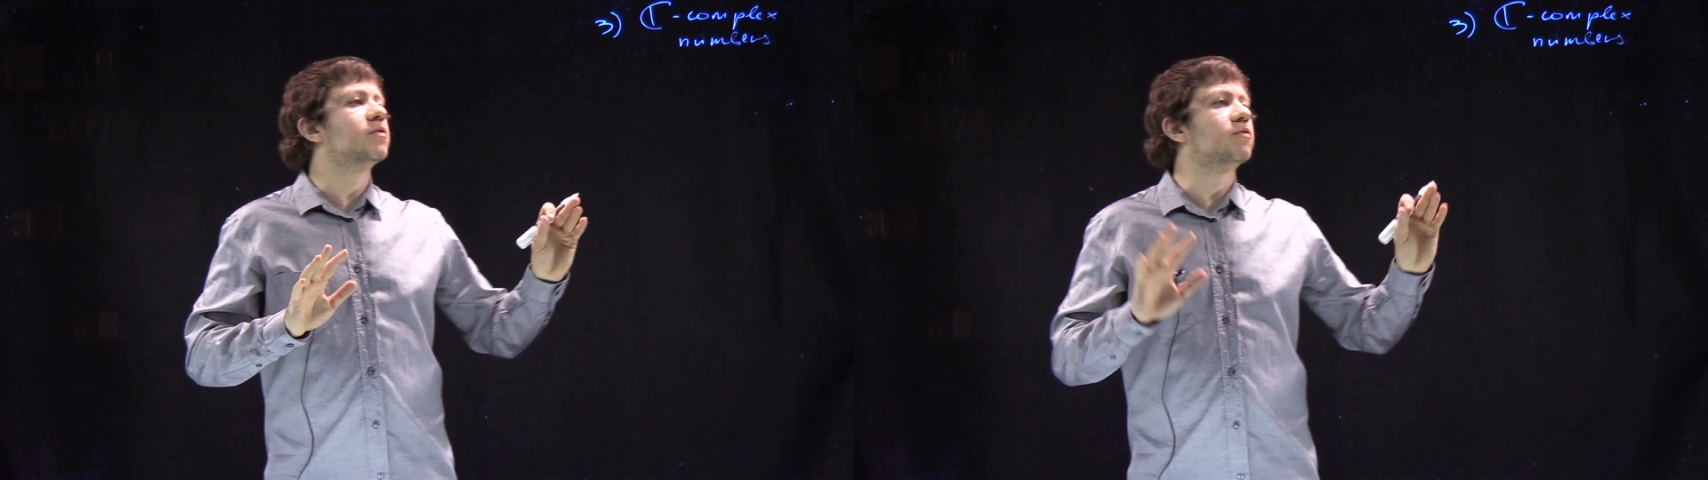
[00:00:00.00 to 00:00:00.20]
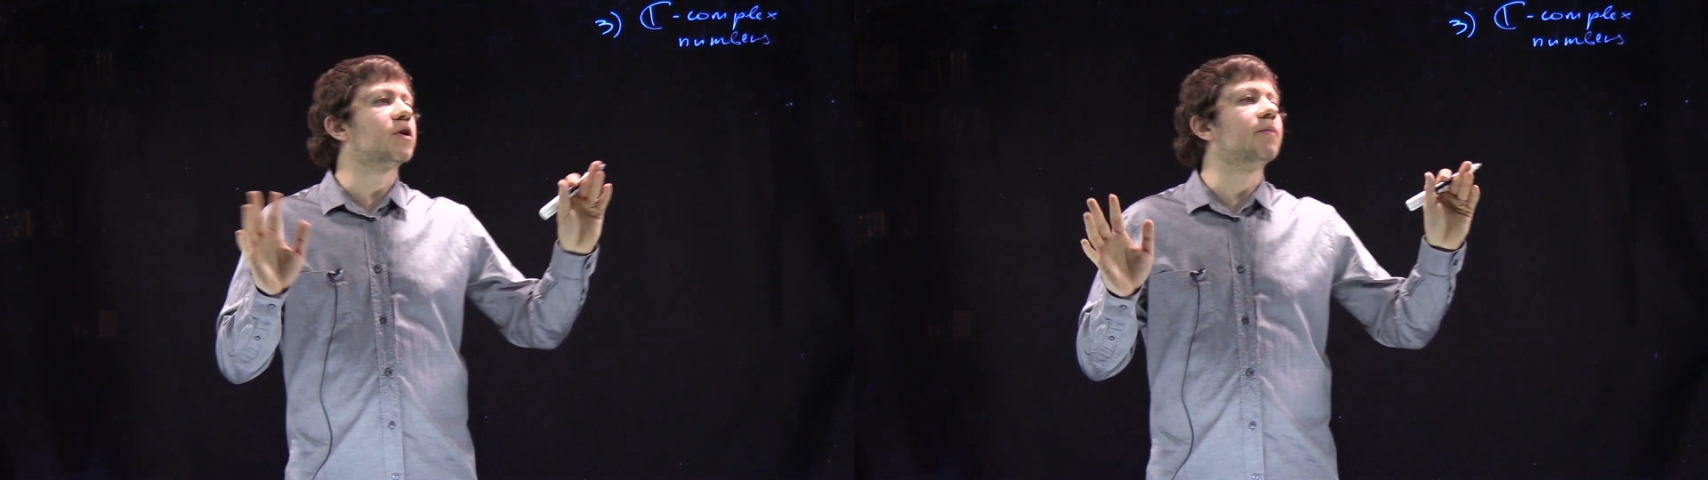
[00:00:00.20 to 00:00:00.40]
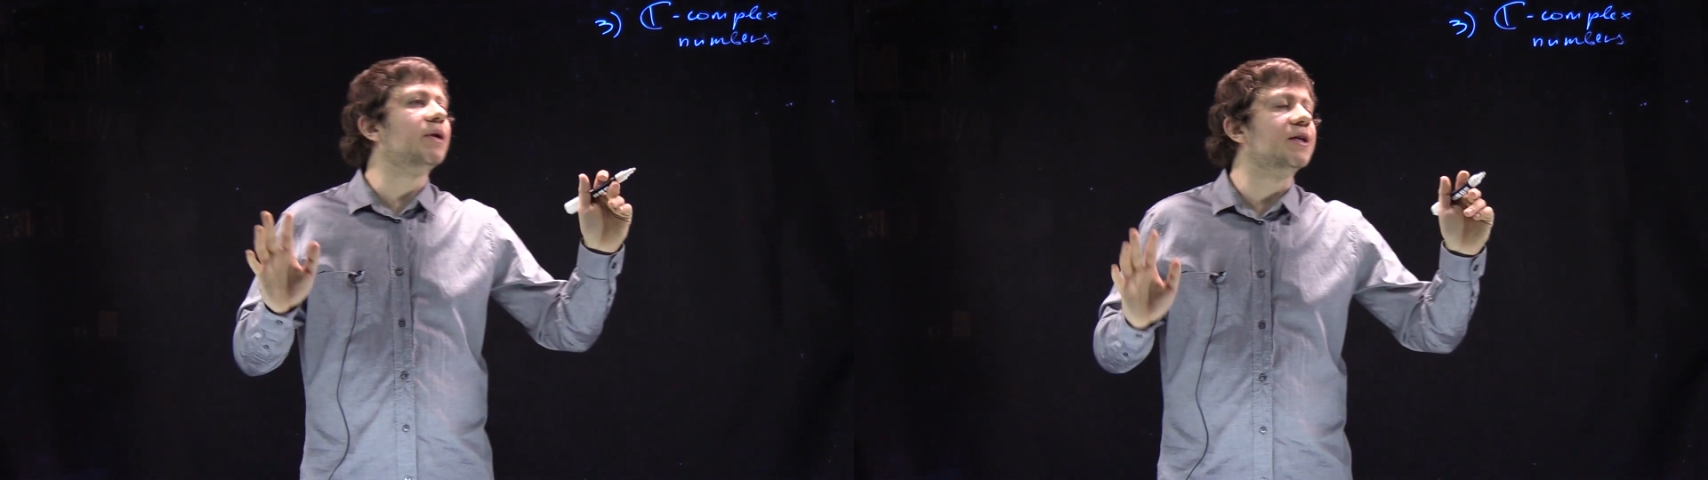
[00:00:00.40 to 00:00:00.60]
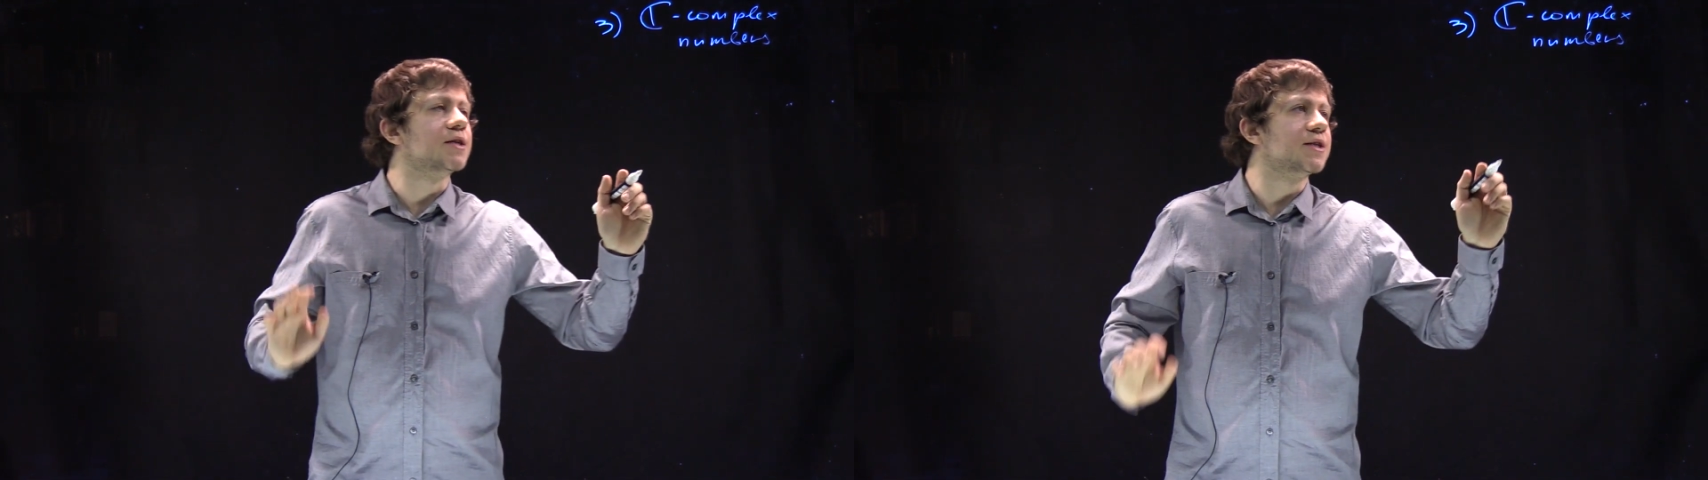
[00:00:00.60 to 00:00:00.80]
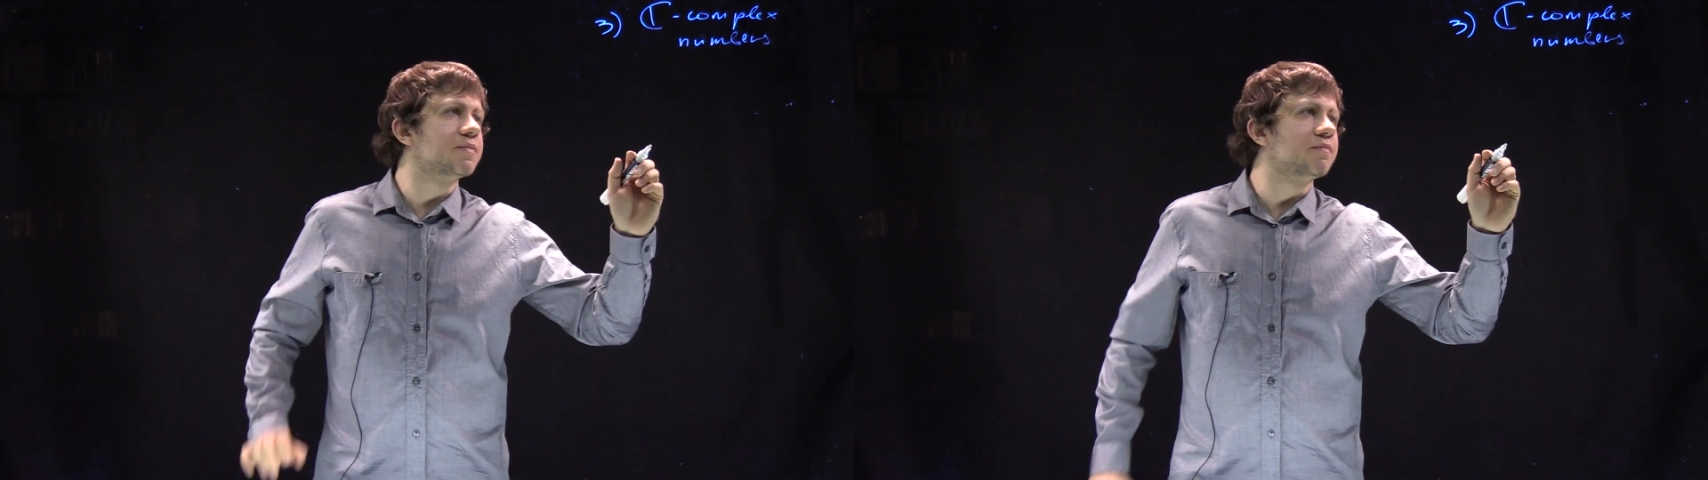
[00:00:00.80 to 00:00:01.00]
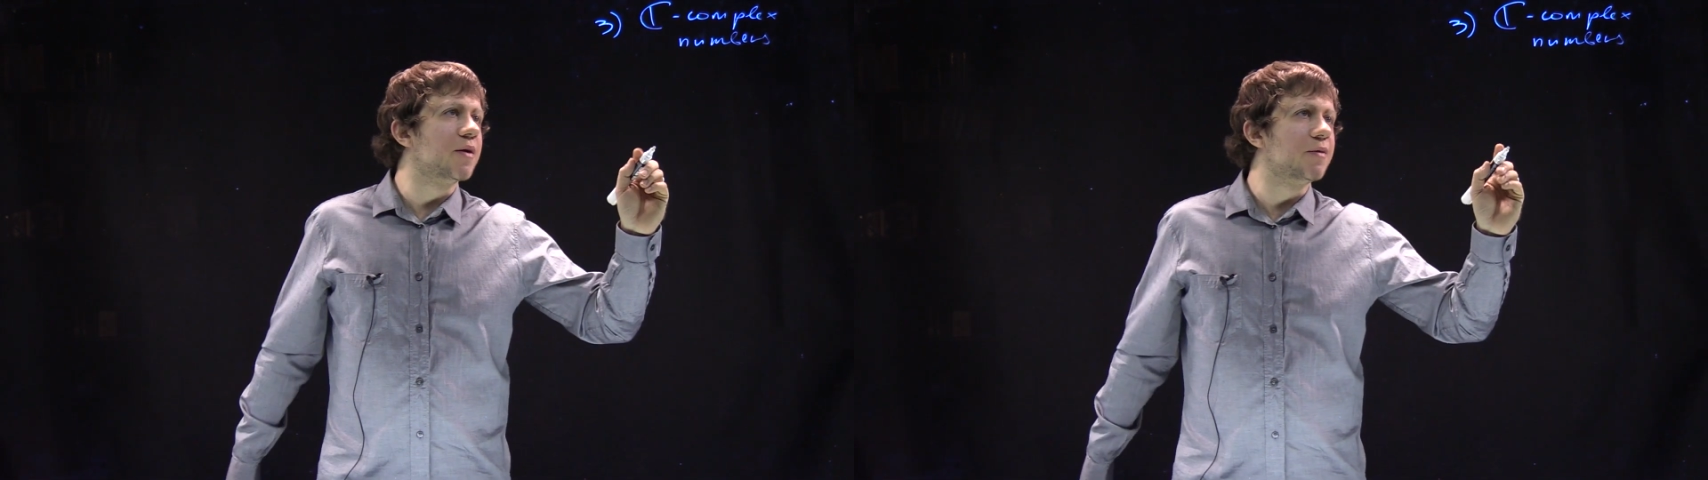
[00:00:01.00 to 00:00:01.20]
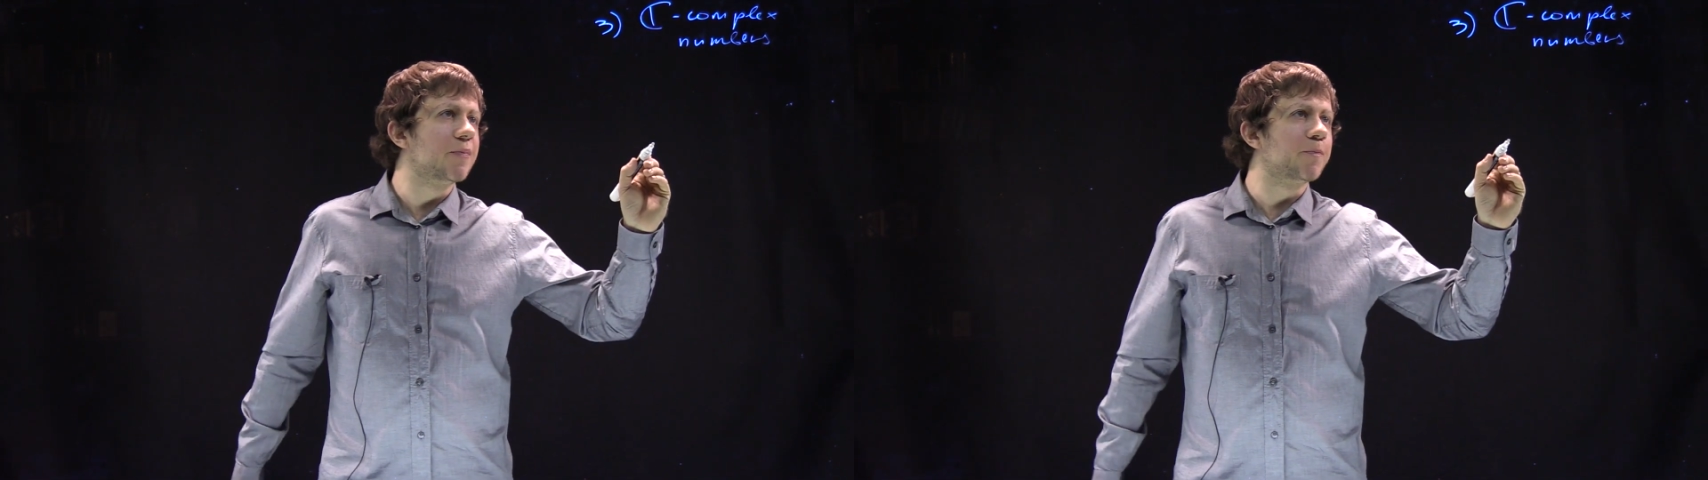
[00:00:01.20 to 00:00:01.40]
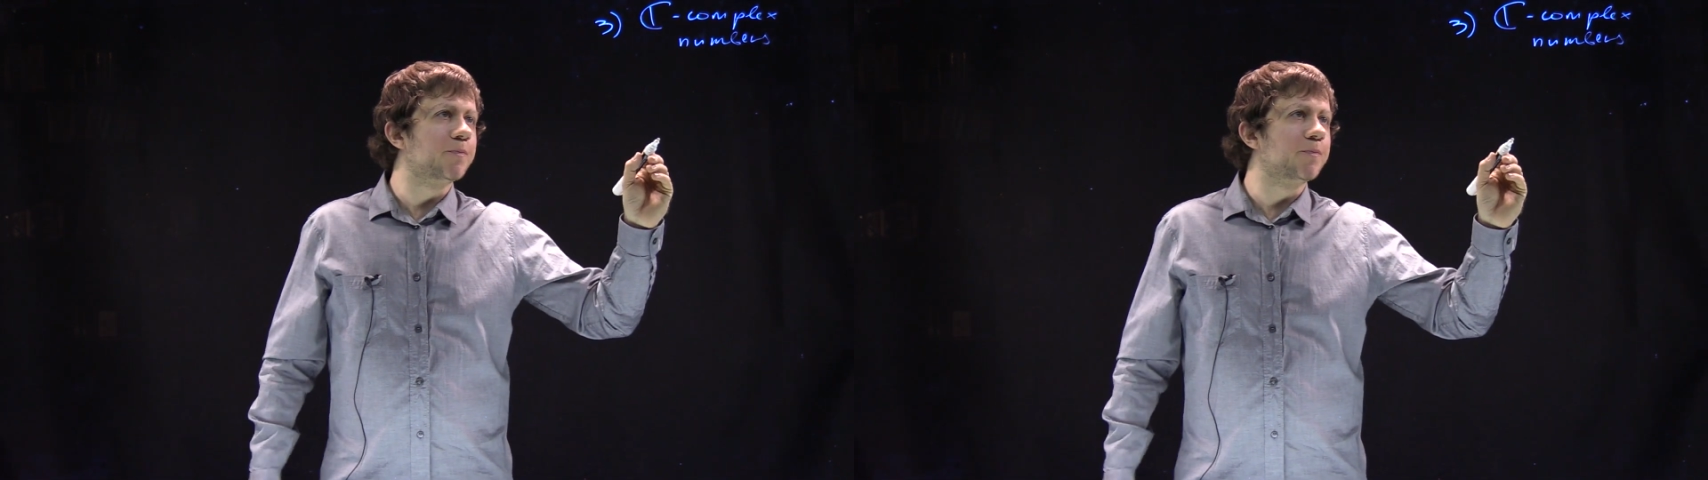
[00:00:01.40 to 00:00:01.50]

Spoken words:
it for completeness, maybe.